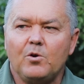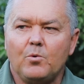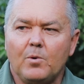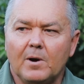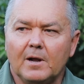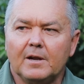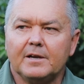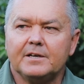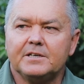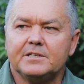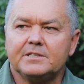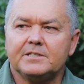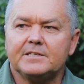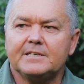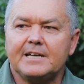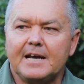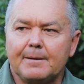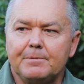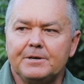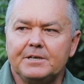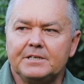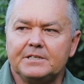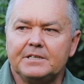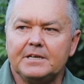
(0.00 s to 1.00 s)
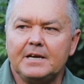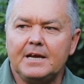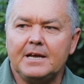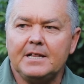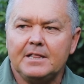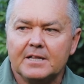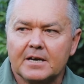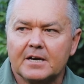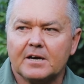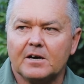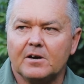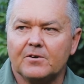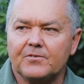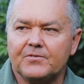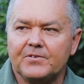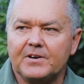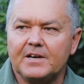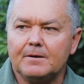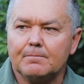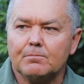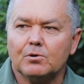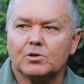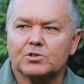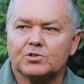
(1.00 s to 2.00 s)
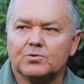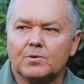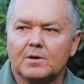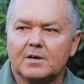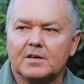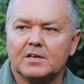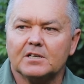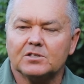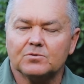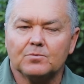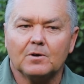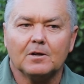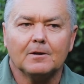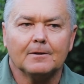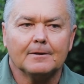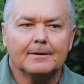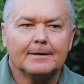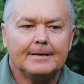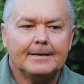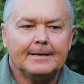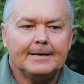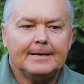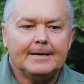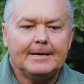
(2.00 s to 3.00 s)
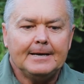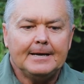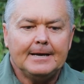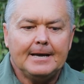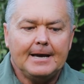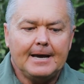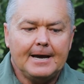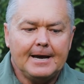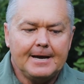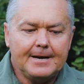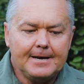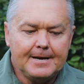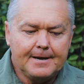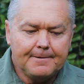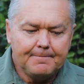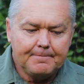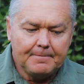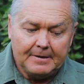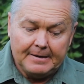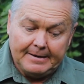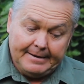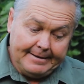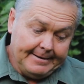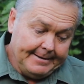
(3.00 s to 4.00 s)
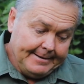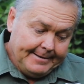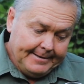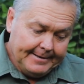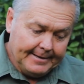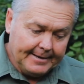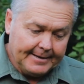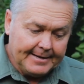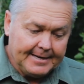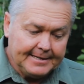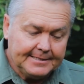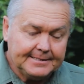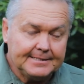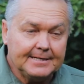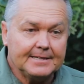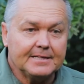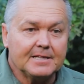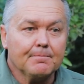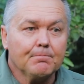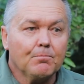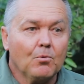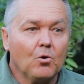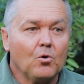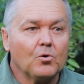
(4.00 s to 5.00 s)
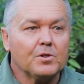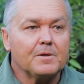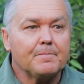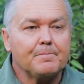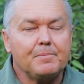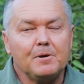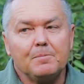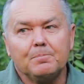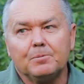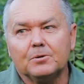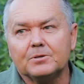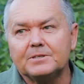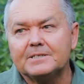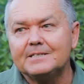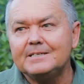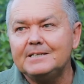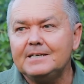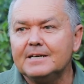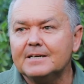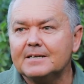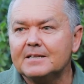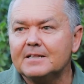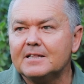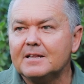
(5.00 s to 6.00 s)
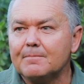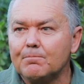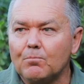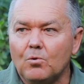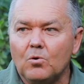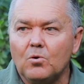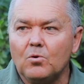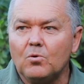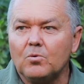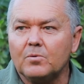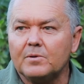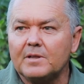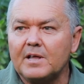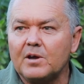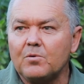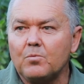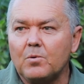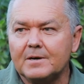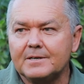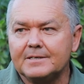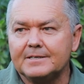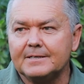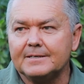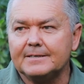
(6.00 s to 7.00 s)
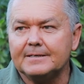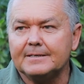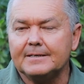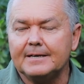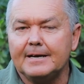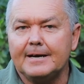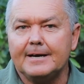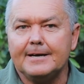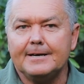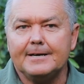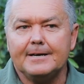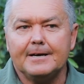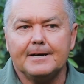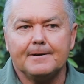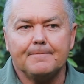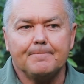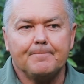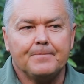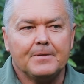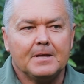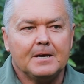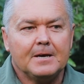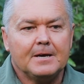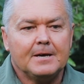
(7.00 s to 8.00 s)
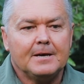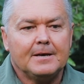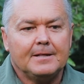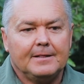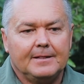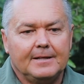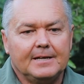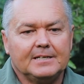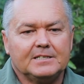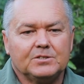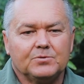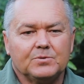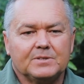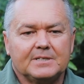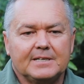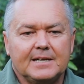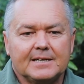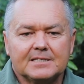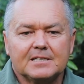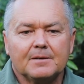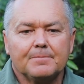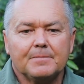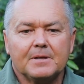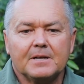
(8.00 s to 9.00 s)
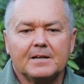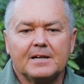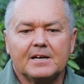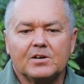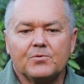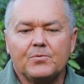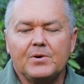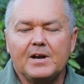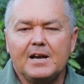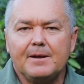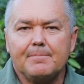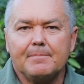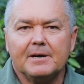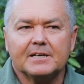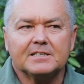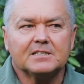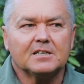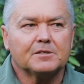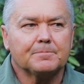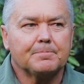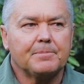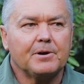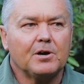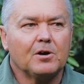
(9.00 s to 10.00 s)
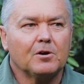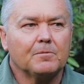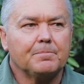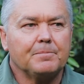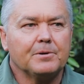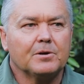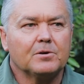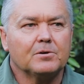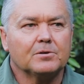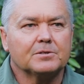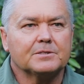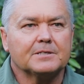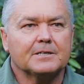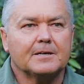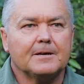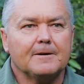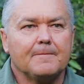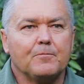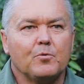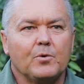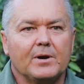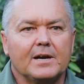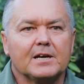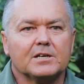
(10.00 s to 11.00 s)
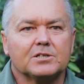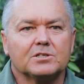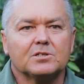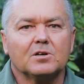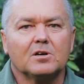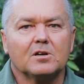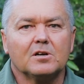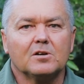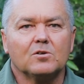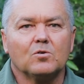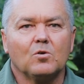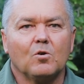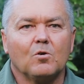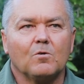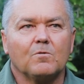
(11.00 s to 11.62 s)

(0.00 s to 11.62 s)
well established in the country, in Botswana as well. And like I said, the more the people see it, the more they want it. And that's something that really makes us proud, because when I started